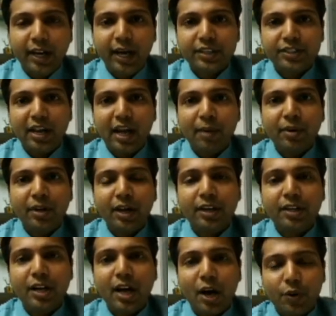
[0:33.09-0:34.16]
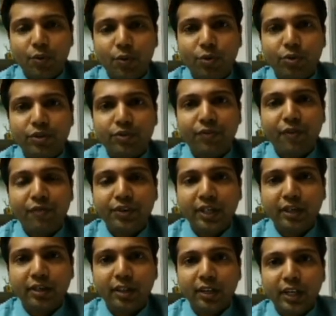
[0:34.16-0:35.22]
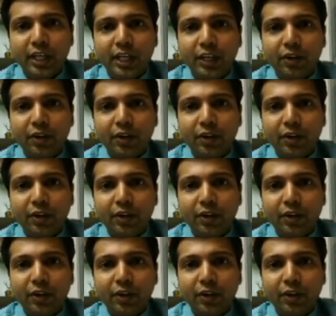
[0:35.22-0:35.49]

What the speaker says: and has amended CARO 2015,